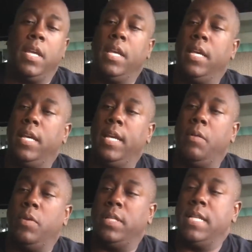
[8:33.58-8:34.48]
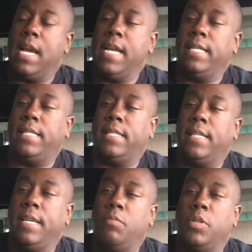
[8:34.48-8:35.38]
It was
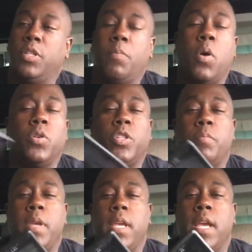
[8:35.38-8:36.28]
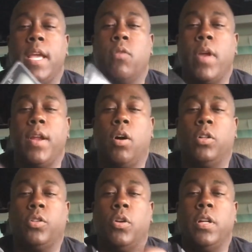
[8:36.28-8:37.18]
nice. It was supposed to be a great
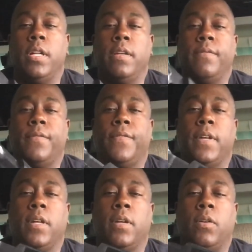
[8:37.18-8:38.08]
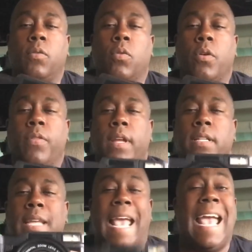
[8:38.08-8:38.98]
alternative or
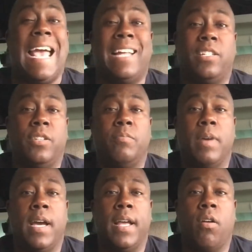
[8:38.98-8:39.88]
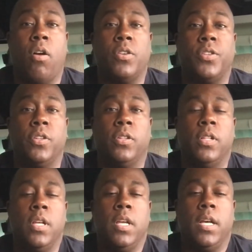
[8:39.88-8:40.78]
thing to add to my
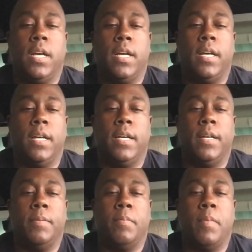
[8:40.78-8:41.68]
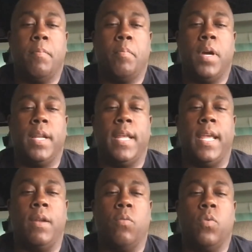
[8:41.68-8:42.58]
arsenal, but
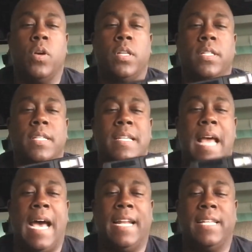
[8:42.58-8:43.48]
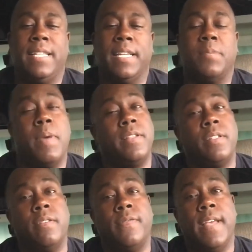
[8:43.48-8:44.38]
it was not as
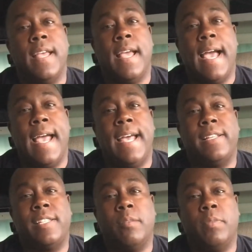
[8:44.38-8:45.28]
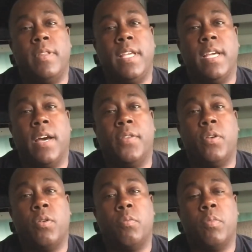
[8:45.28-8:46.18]
expensive as some of the
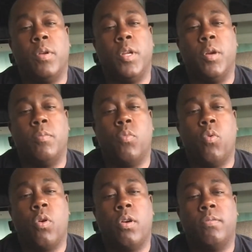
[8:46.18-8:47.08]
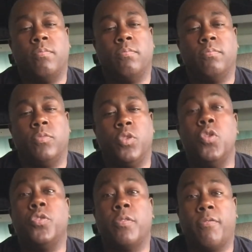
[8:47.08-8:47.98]
other, you know, more
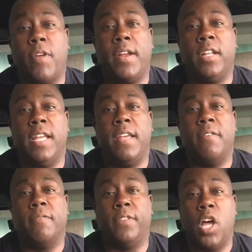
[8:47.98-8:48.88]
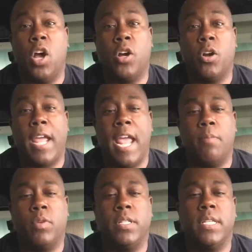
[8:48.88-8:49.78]
user-friendly vlogger
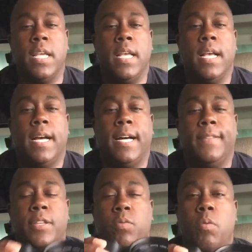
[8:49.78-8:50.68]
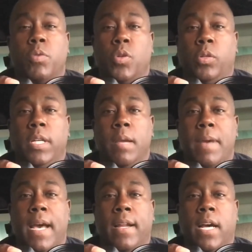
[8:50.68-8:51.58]
cameras. This one was only
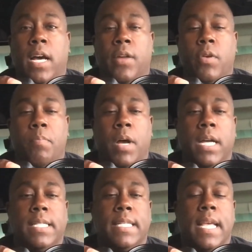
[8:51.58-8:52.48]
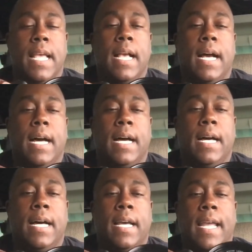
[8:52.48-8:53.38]
about $100. It
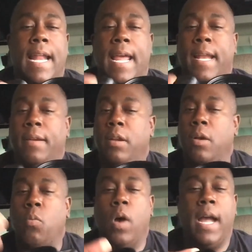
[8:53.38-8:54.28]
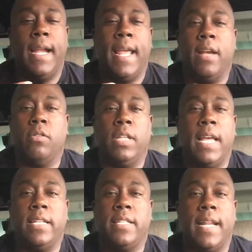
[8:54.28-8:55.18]
had a wide angle
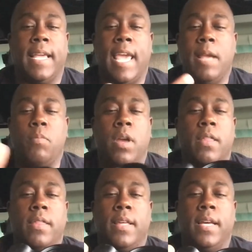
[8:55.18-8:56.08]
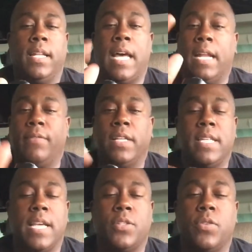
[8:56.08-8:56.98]
lens that it came with, a lot of
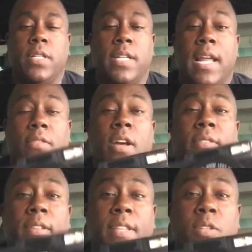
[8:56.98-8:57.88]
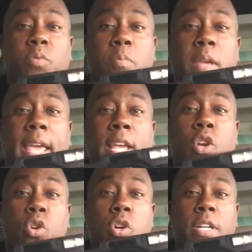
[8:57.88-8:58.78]
accessories, and I thought that this would be a
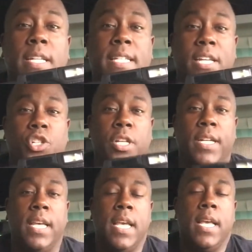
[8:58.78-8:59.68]
good addition